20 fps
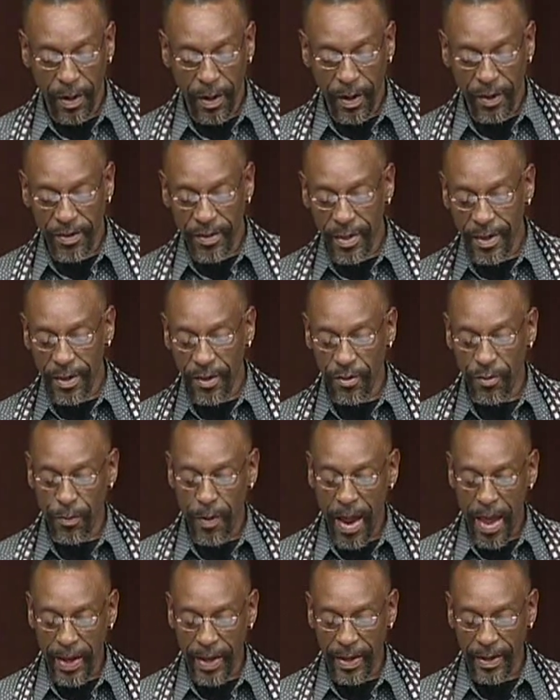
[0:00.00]
a tennis
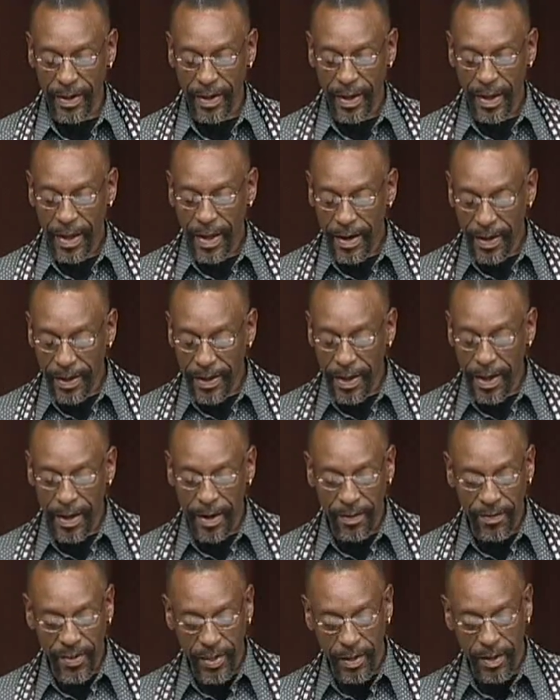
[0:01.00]
racket, and a
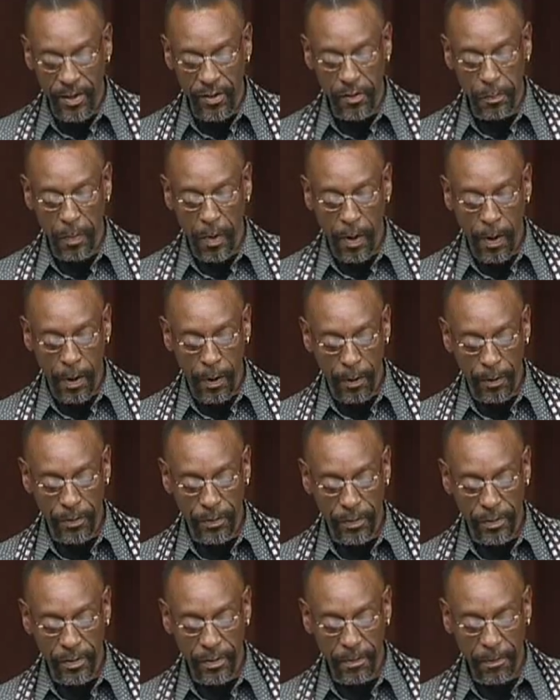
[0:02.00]
can of tennis
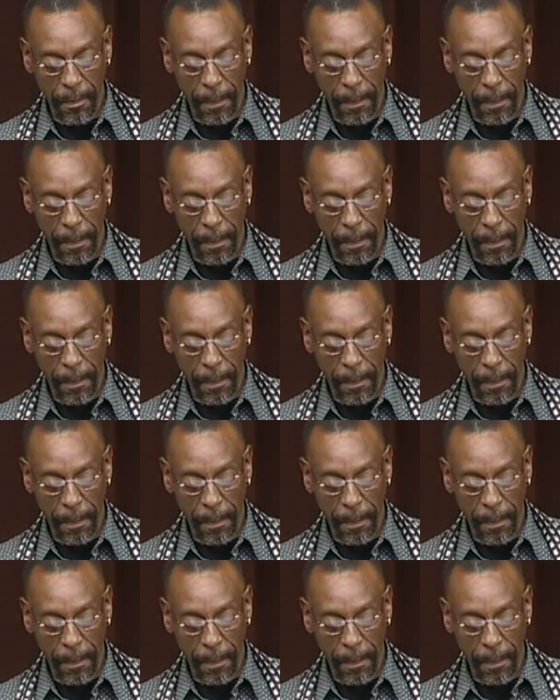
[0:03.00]
balls.